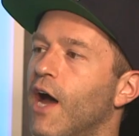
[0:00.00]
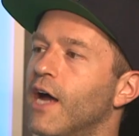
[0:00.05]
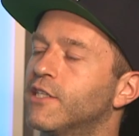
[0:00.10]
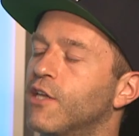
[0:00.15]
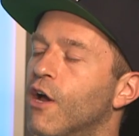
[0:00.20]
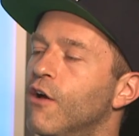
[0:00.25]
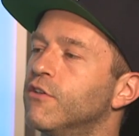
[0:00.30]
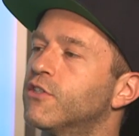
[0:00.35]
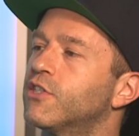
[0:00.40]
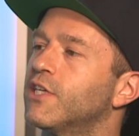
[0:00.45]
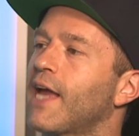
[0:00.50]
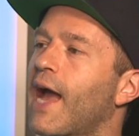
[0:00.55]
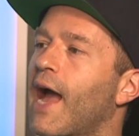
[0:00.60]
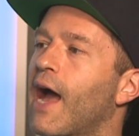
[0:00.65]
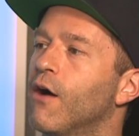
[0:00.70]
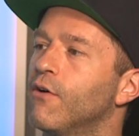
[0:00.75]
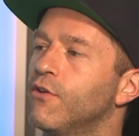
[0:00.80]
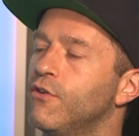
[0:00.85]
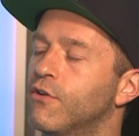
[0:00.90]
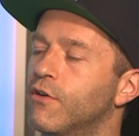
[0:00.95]
don't see
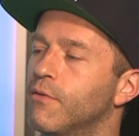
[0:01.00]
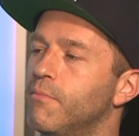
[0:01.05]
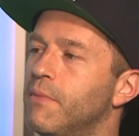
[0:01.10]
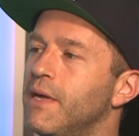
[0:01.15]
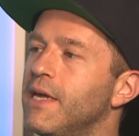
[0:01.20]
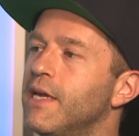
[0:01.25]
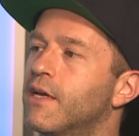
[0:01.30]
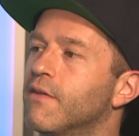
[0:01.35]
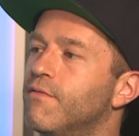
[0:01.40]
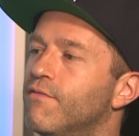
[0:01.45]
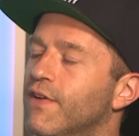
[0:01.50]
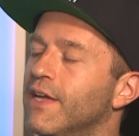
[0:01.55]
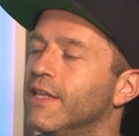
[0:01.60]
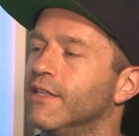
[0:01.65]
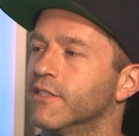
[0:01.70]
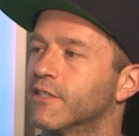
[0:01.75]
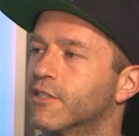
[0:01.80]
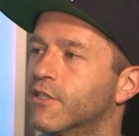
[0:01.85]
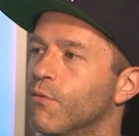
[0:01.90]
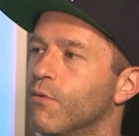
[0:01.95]
how you can be
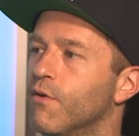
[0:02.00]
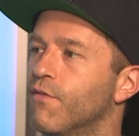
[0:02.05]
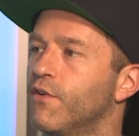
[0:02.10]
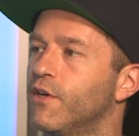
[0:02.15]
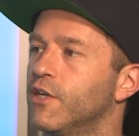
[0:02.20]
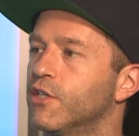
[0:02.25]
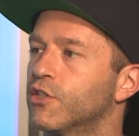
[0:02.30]
convinced that we'll finish